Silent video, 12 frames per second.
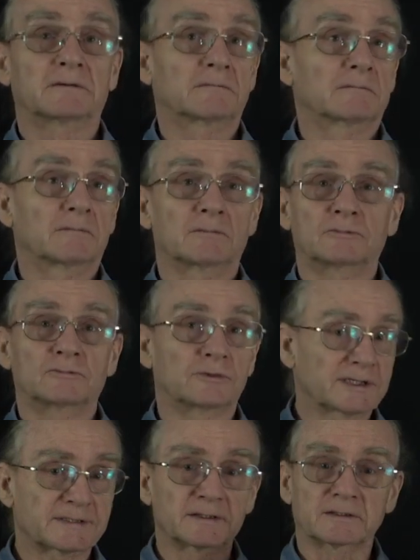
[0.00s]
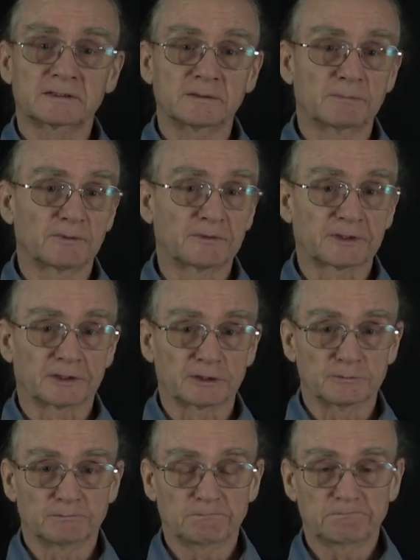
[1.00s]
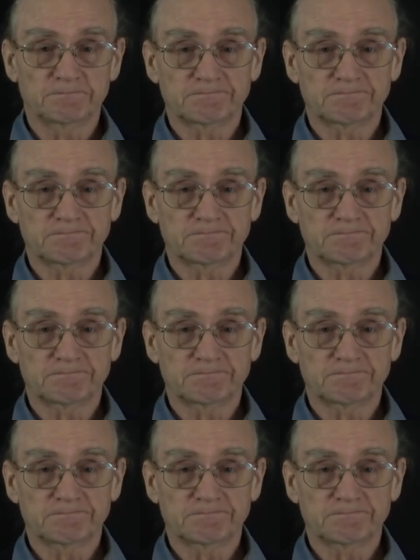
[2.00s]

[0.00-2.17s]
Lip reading: a drastic simplification.